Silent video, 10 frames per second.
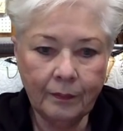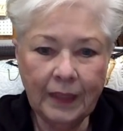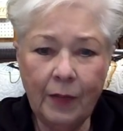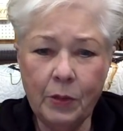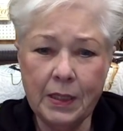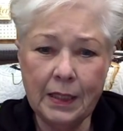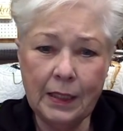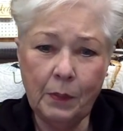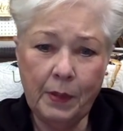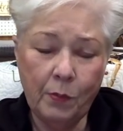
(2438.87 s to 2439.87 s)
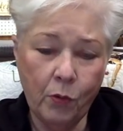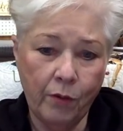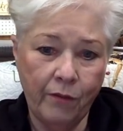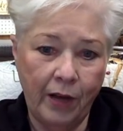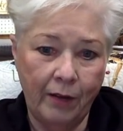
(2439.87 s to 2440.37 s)
was a little bit more
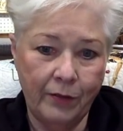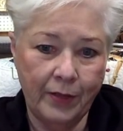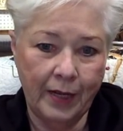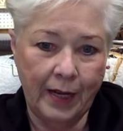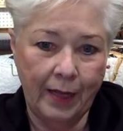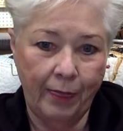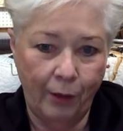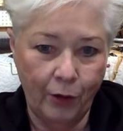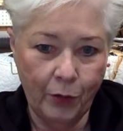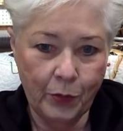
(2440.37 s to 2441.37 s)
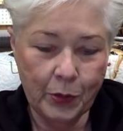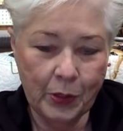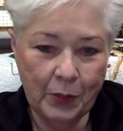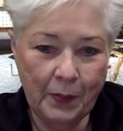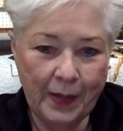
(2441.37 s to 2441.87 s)
involved than I thought it was
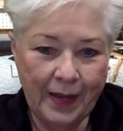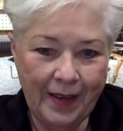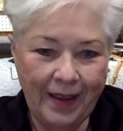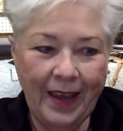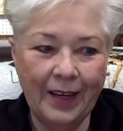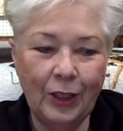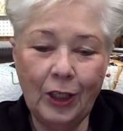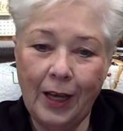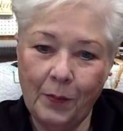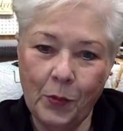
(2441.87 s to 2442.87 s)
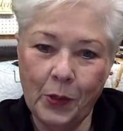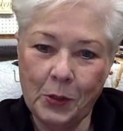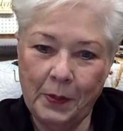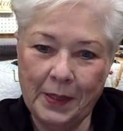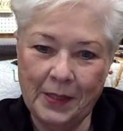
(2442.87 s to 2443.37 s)
going to be, and a lot more
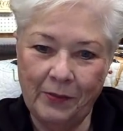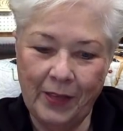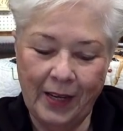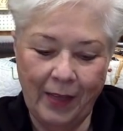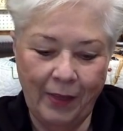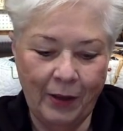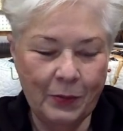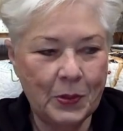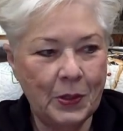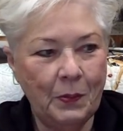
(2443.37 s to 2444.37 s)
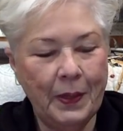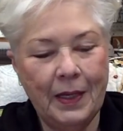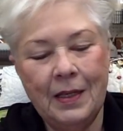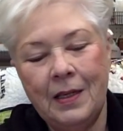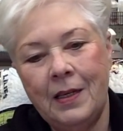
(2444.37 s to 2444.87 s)
expensive than I thought it was going to be.
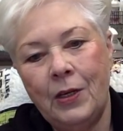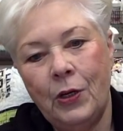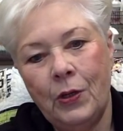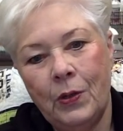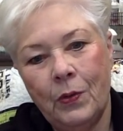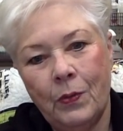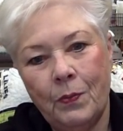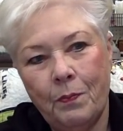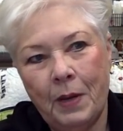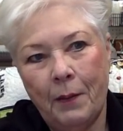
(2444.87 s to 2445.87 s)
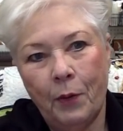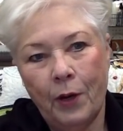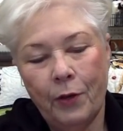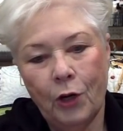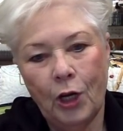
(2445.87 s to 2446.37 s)
My
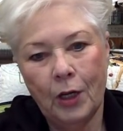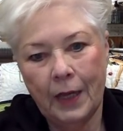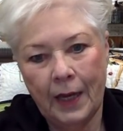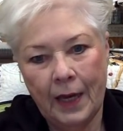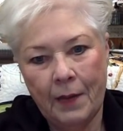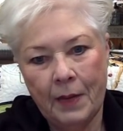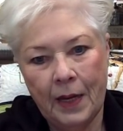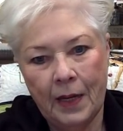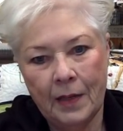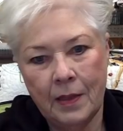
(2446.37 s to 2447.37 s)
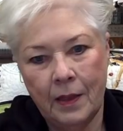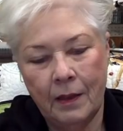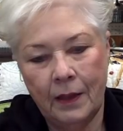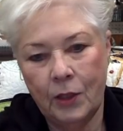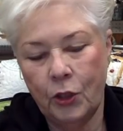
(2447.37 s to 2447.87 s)
brother-in-law came, and
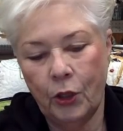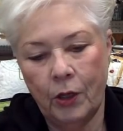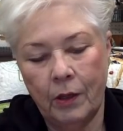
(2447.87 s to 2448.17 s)
it took